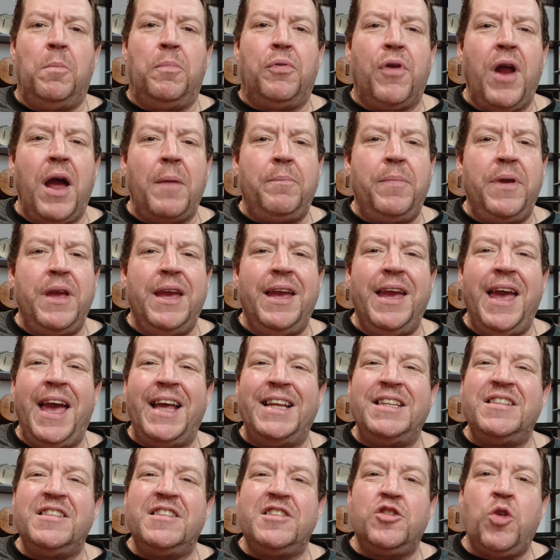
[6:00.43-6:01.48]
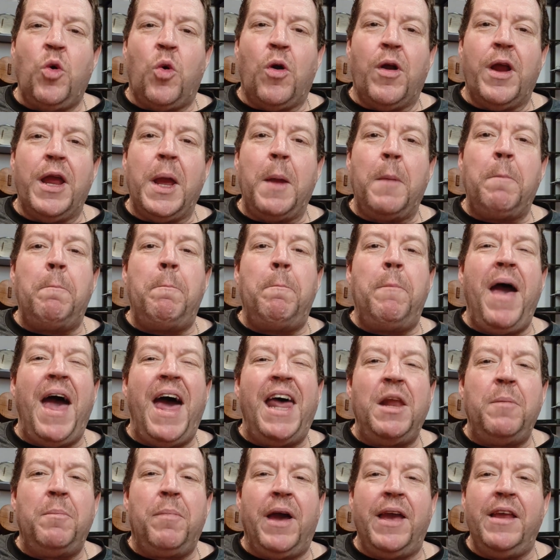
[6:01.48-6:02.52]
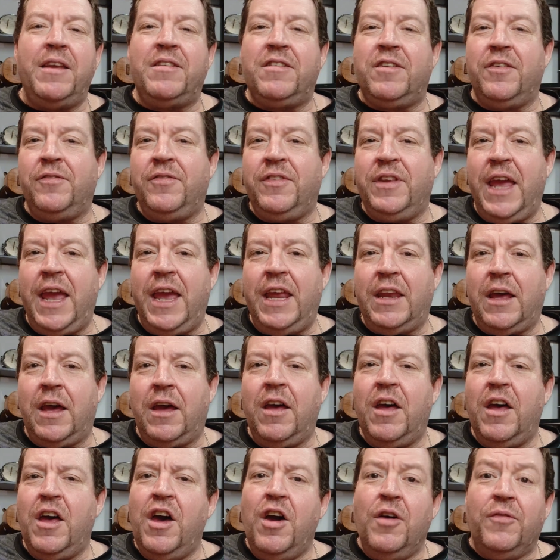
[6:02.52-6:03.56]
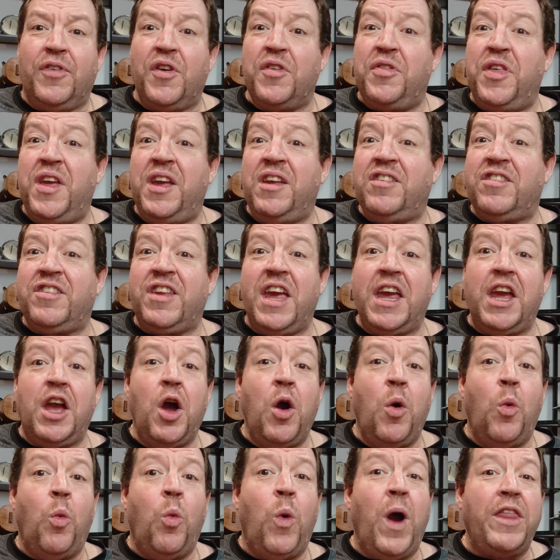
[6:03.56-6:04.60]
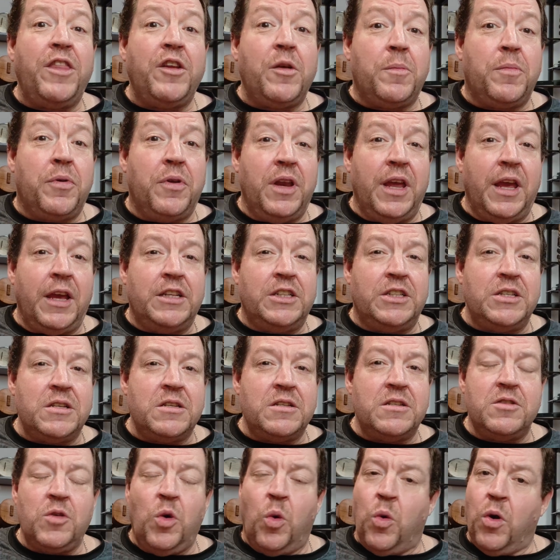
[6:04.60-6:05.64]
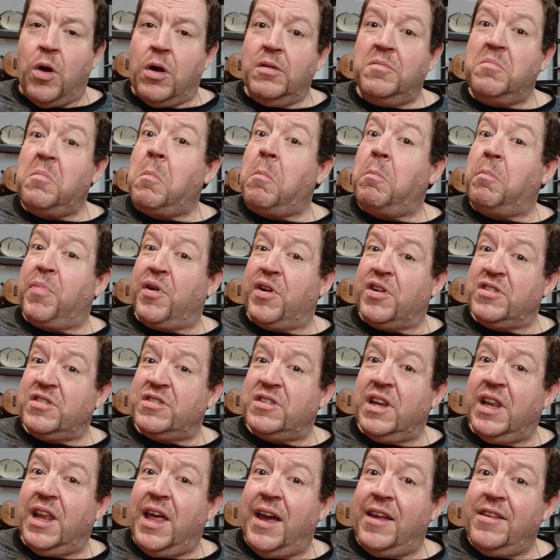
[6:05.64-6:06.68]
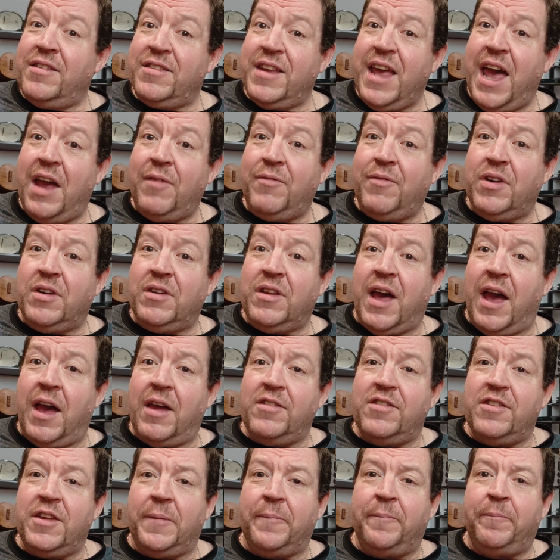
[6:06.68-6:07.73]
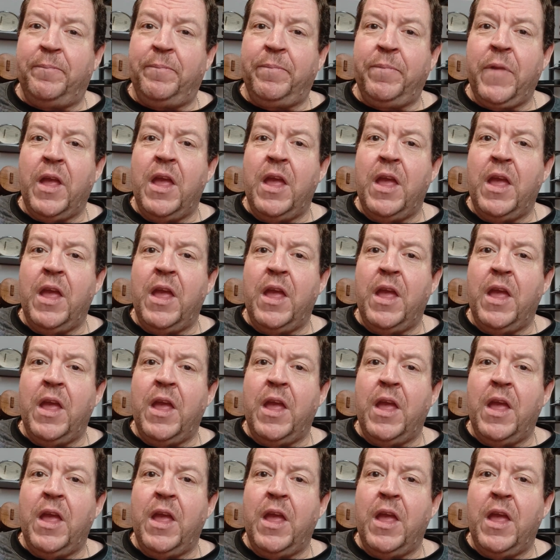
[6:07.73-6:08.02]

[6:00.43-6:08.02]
prepping and storing petabytes of data for things like weather predictions or personalized advertising.